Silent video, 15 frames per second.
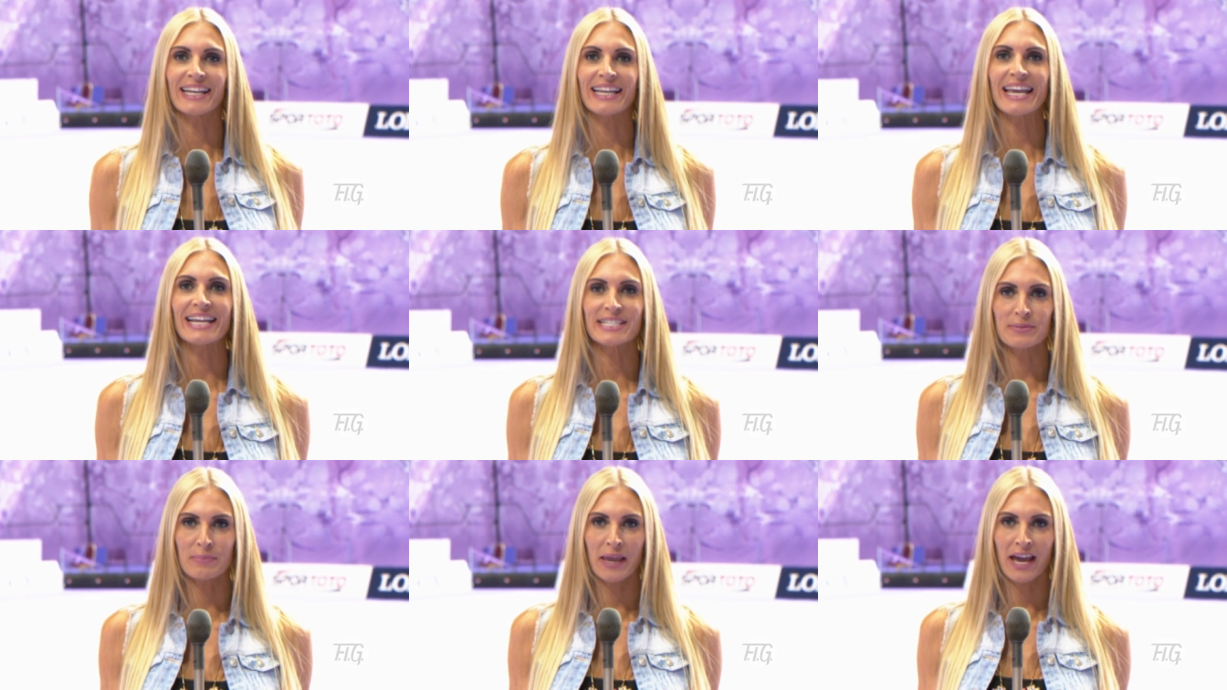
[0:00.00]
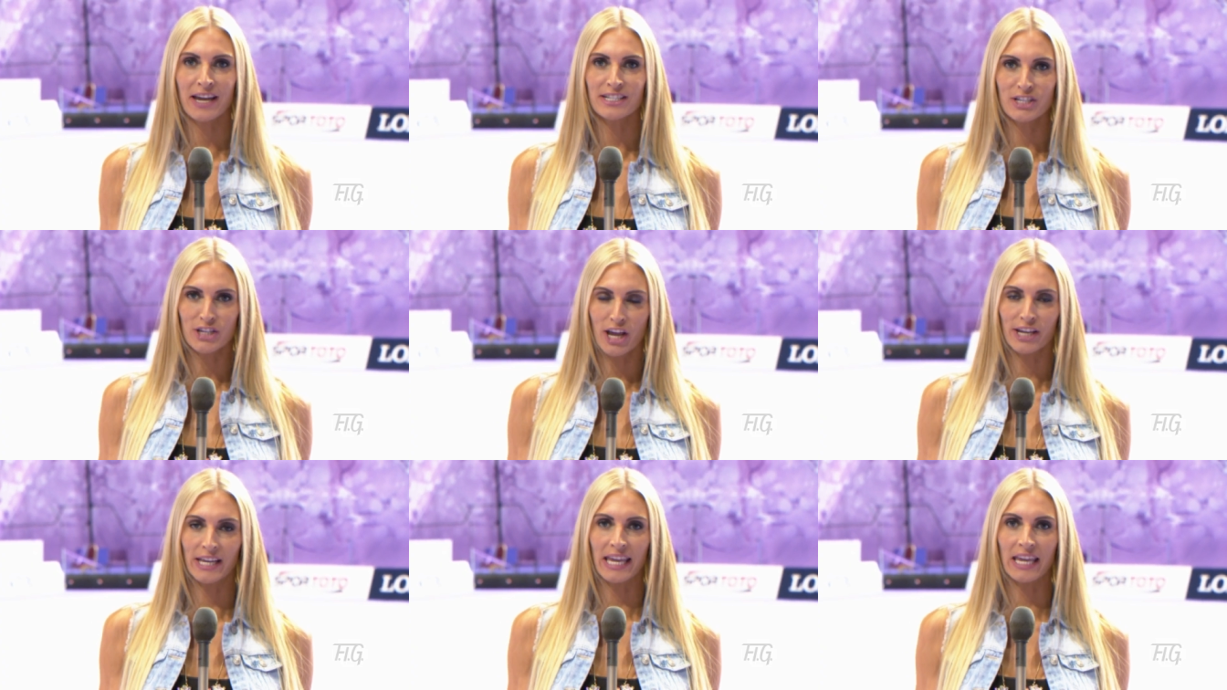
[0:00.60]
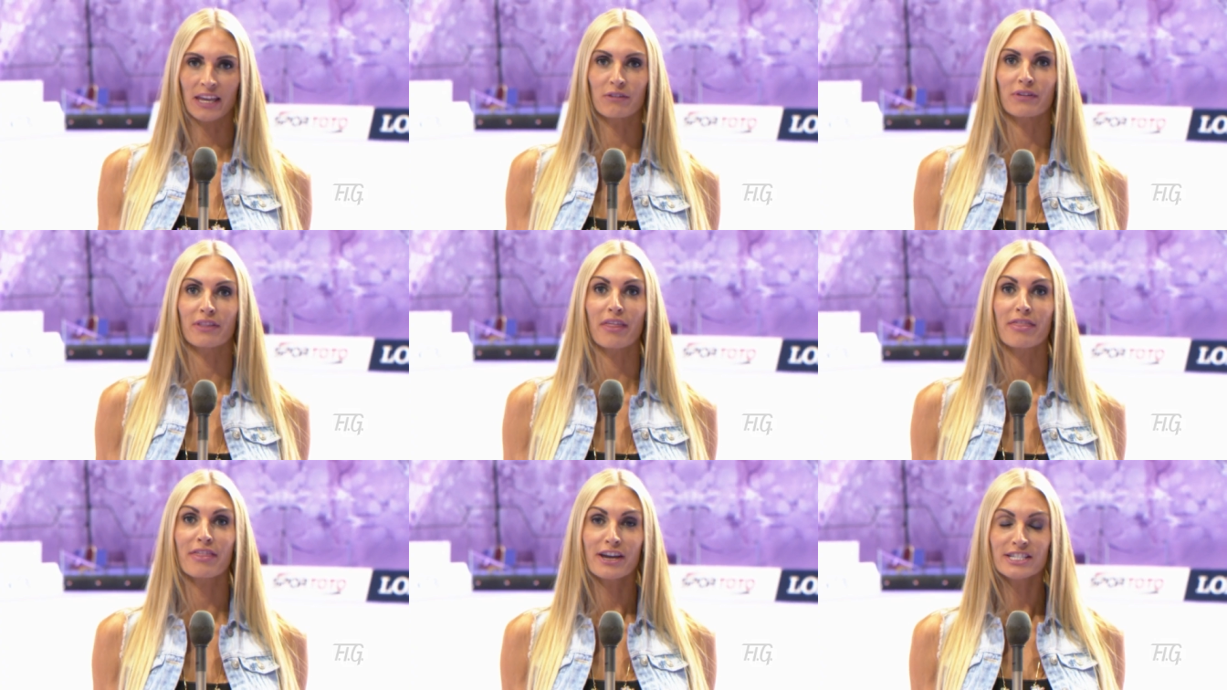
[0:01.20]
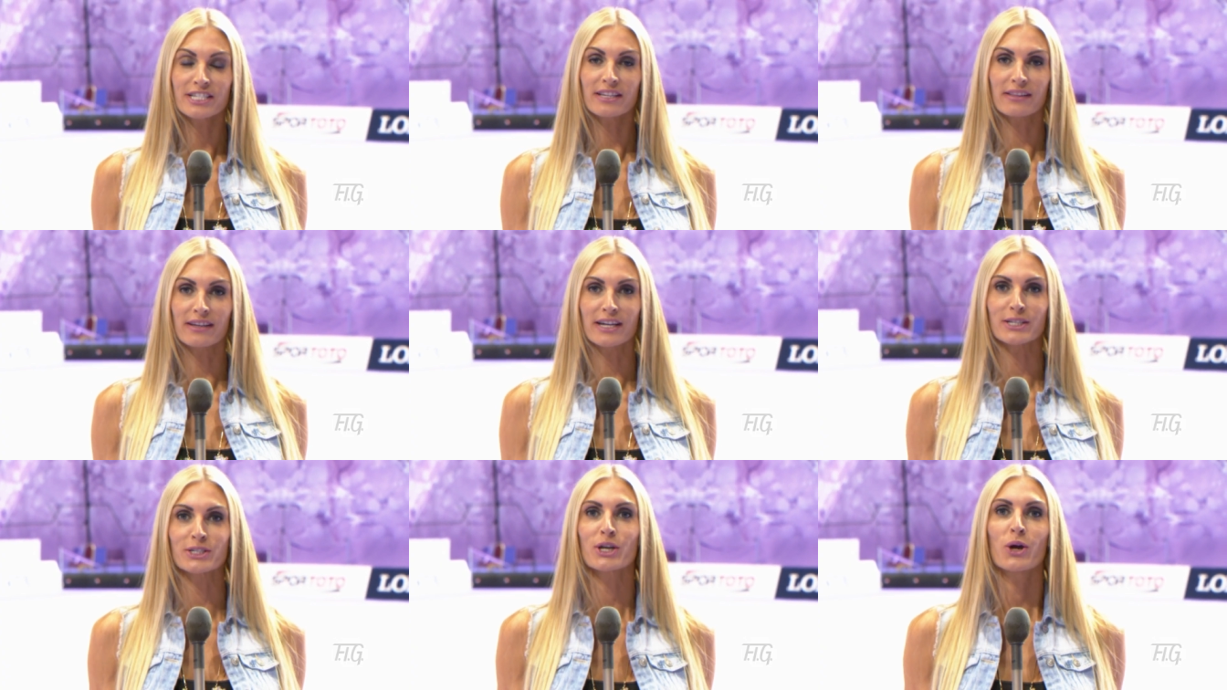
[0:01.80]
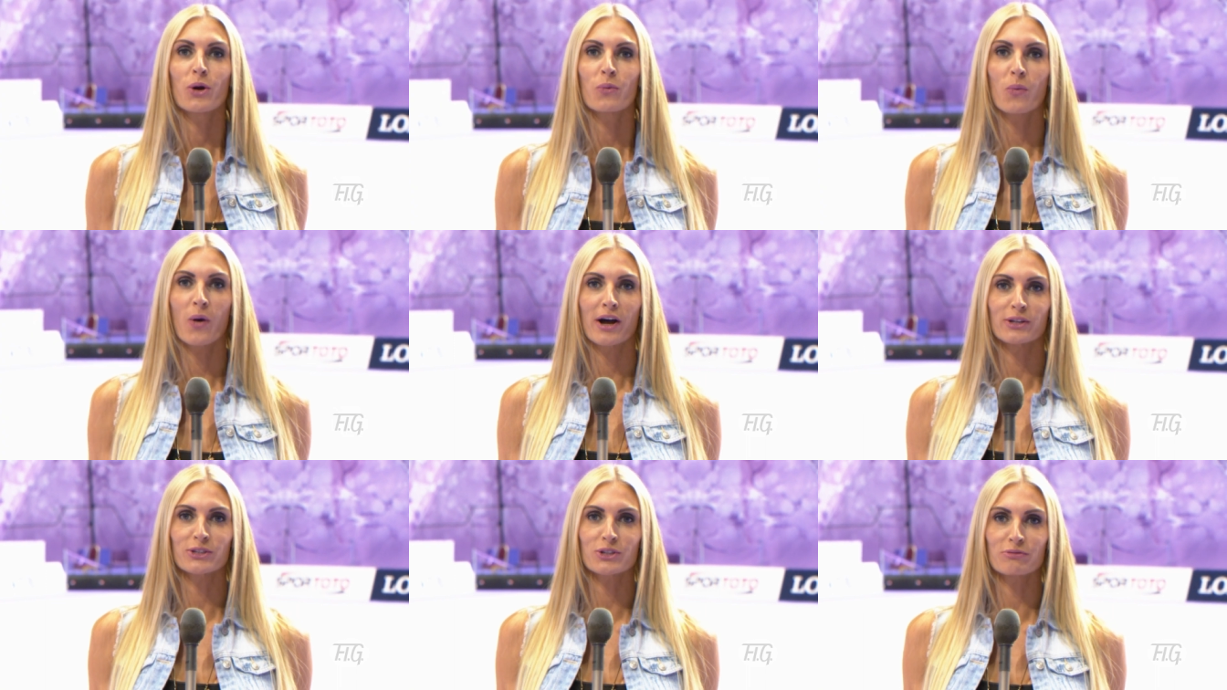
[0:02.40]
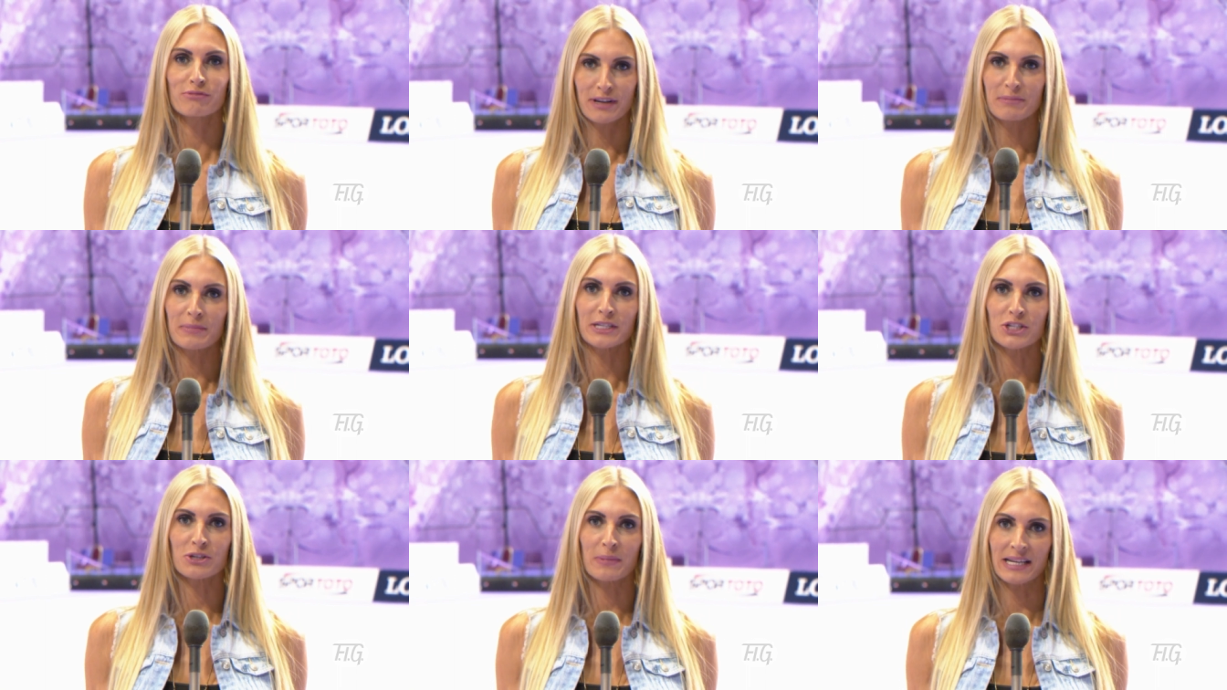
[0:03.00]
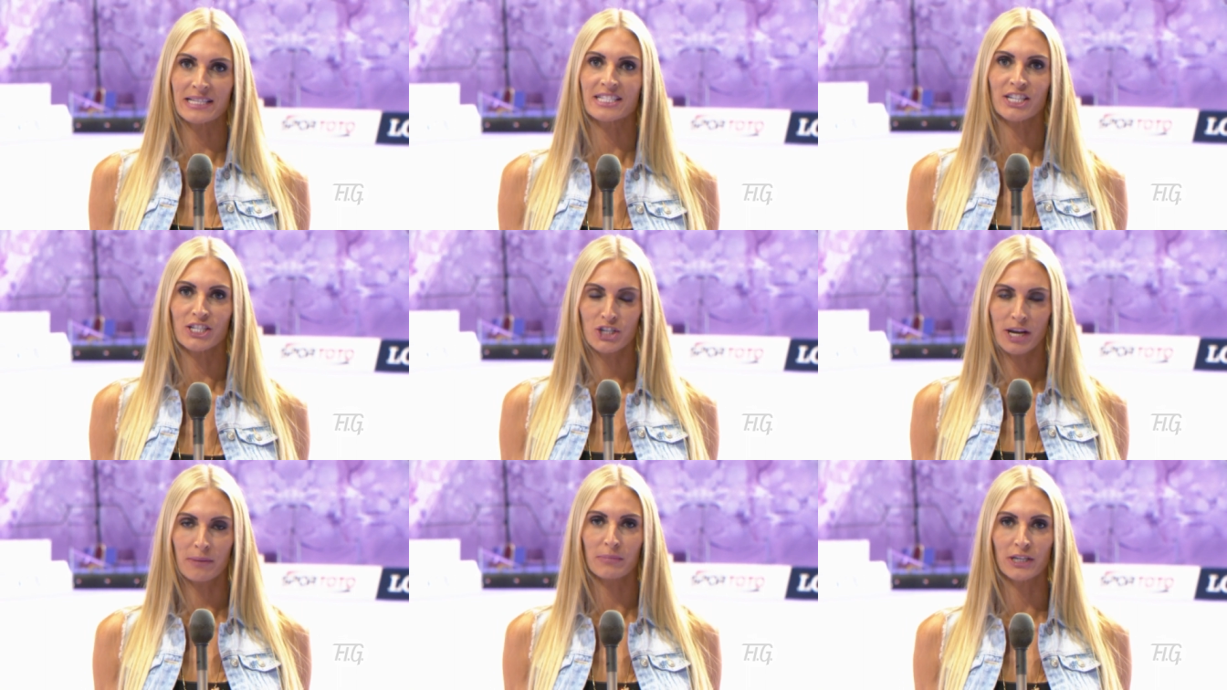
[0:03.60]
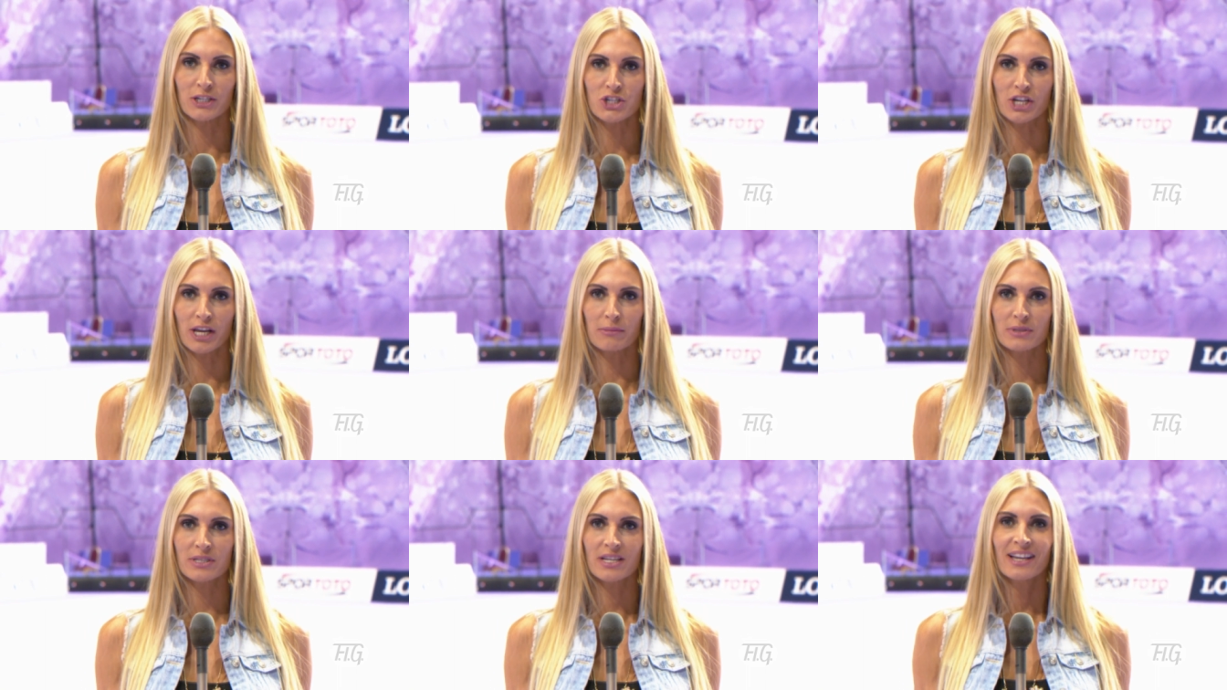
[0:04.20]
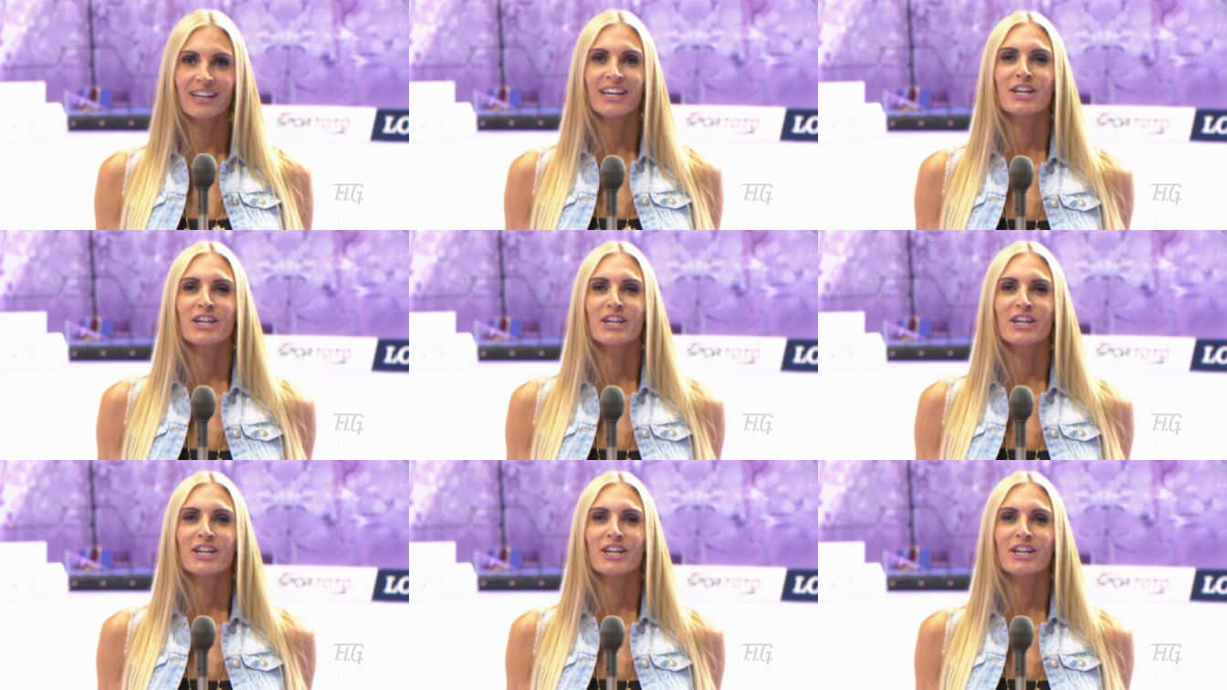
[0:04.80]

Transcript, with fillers: in Izmir, Turkey for the 33rd World Rhythmic Gymnastics Championships.